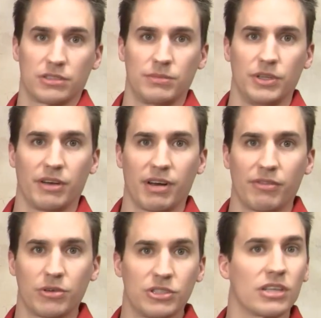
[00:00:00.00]
I mean, you'll never have
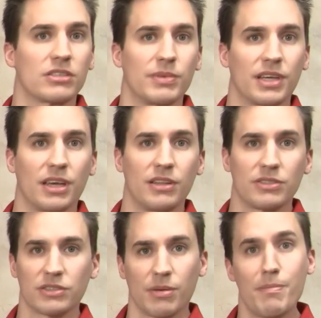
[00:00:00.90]
to adjust them again. These
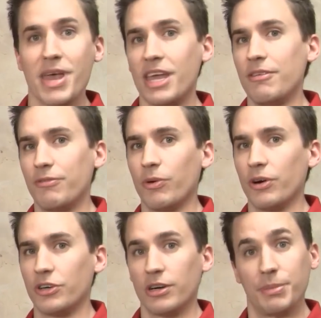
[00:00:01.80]
things are made for
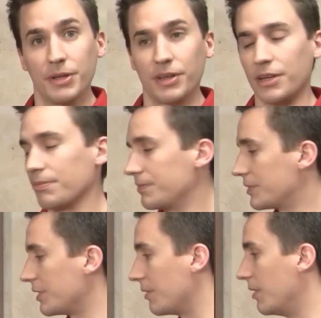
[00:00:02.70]
durability.
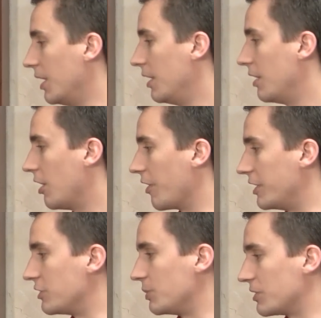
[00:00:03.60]
So all the
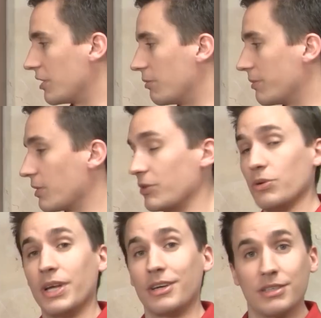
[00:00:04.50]
hinges we sell on our website, we do
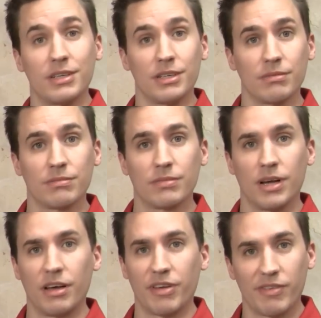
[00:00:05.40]
guarantee.
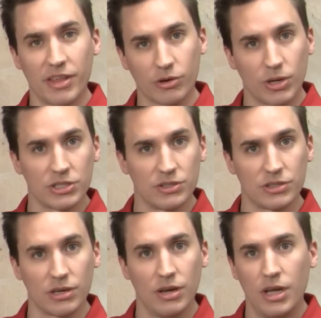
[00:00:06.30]
If you have any other questions,
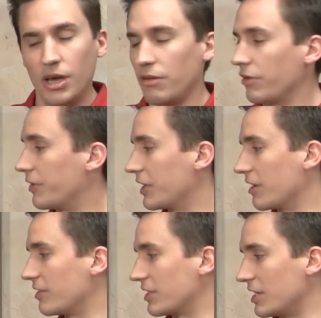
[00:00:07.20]
though, feel free to
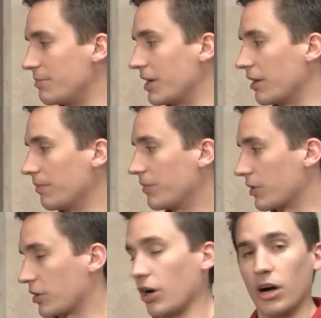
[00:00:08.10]
give us an email or
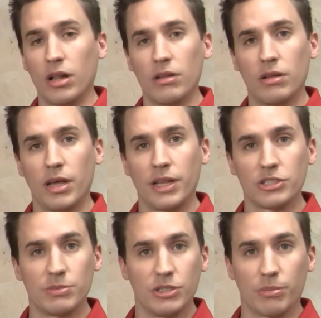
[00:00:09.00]
a call, and that
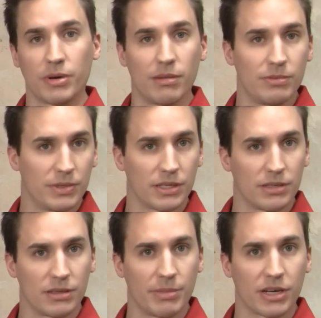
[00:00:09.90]
should be no problem. We
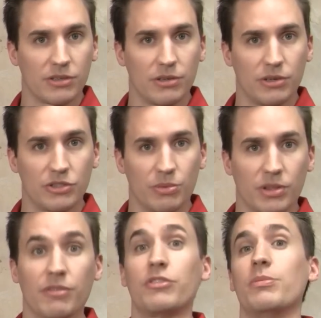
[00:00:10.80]
can get back to you usually
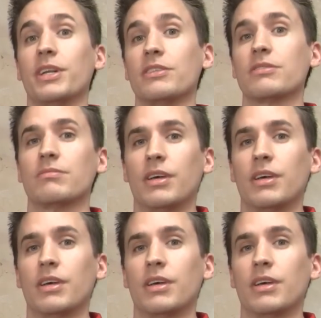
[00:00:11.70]
within a few minutes.